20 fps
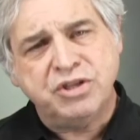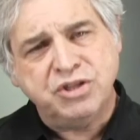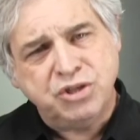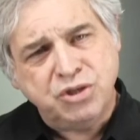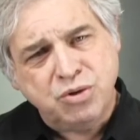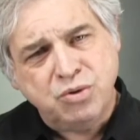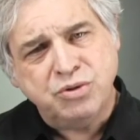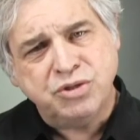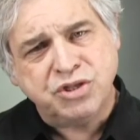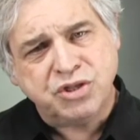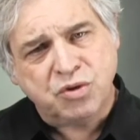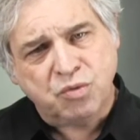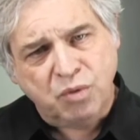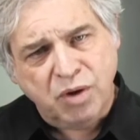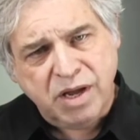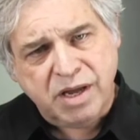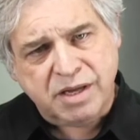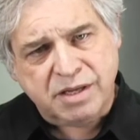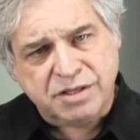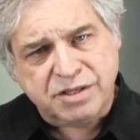the two
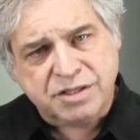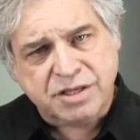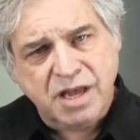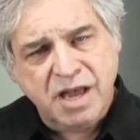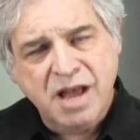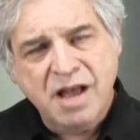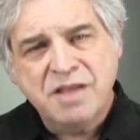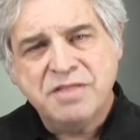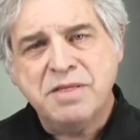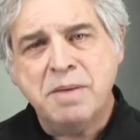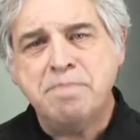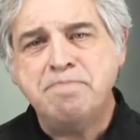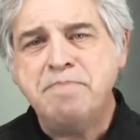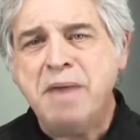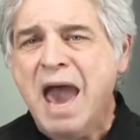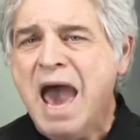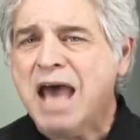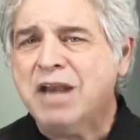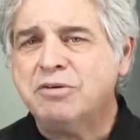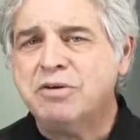screens, the
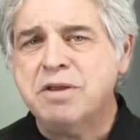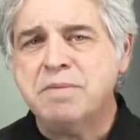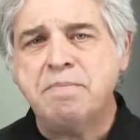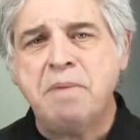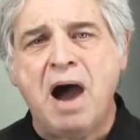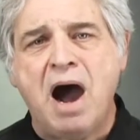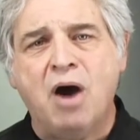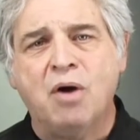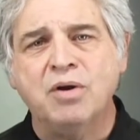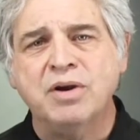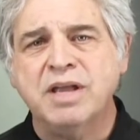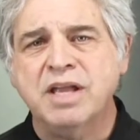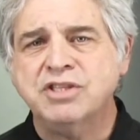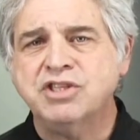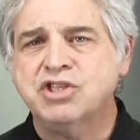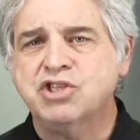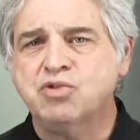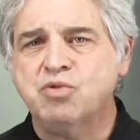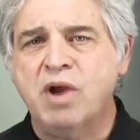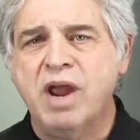battery power
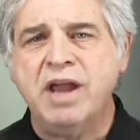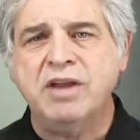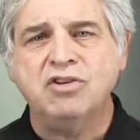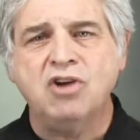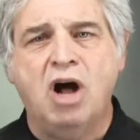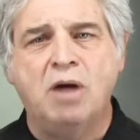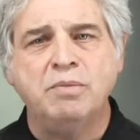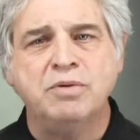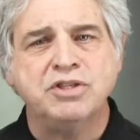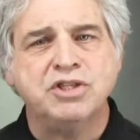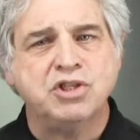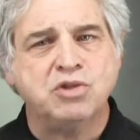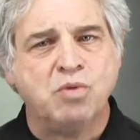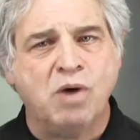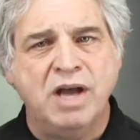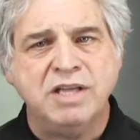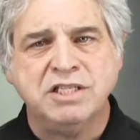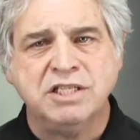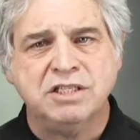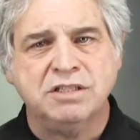gets drained almost
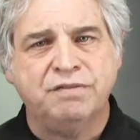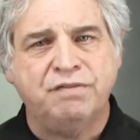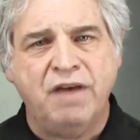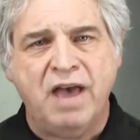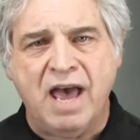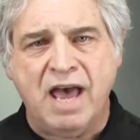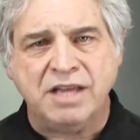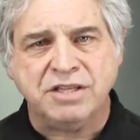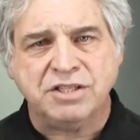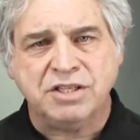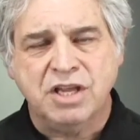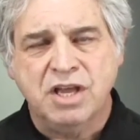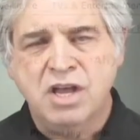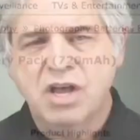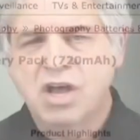twice as fast.